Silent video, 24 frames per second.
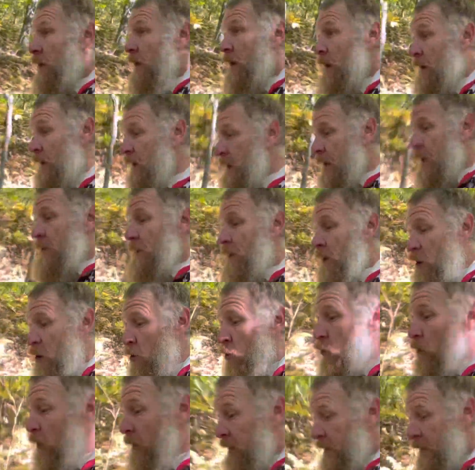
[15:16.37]
And I'm
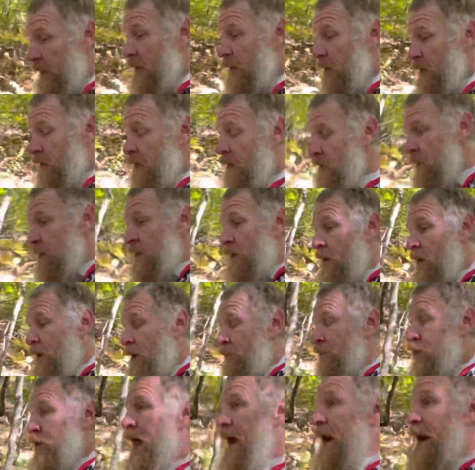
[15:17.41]

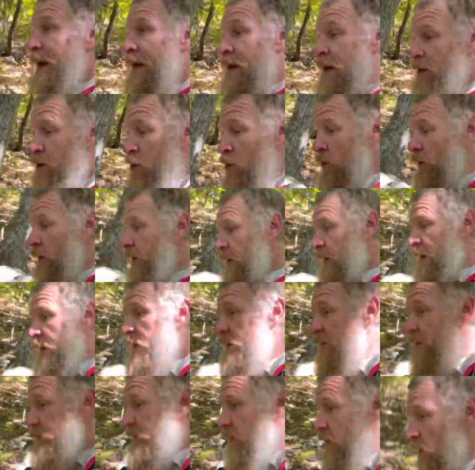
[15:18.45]
planning accordingly.
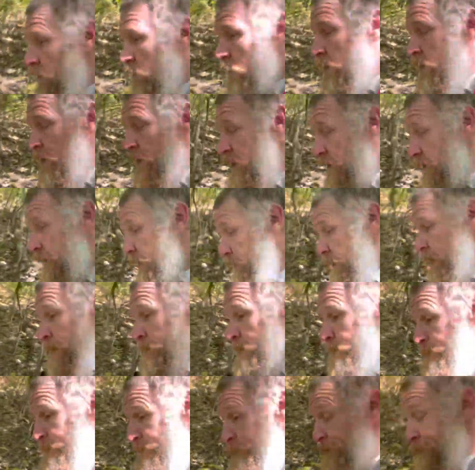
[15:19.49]
So,
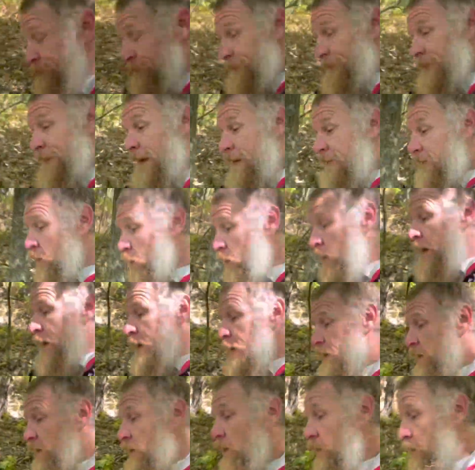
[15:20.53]
that's all I can
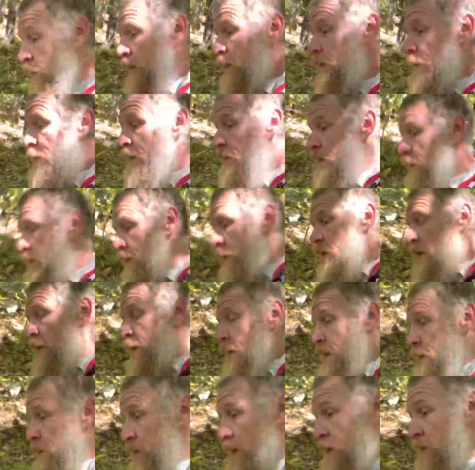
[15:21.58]
do.
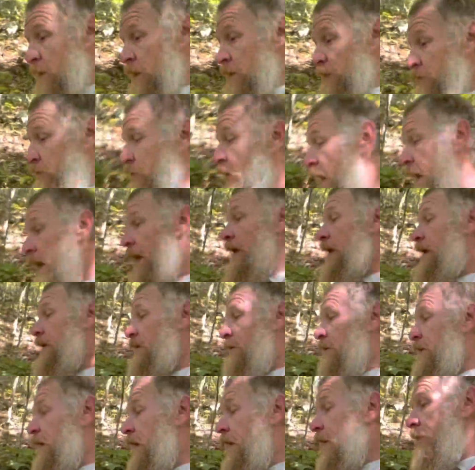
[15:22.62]
But I'm going to try to get to
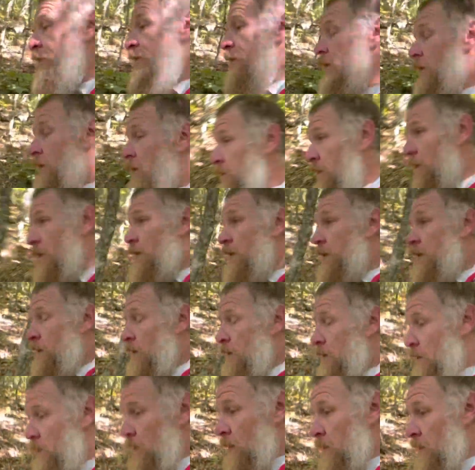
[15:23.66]
Daleville
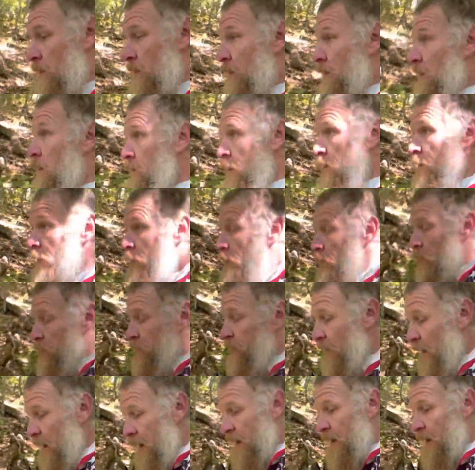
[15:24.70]

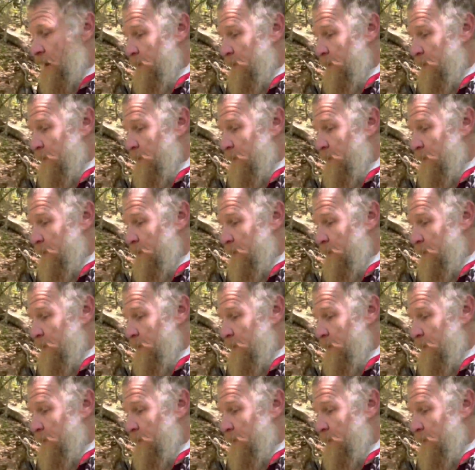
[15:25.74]
Friday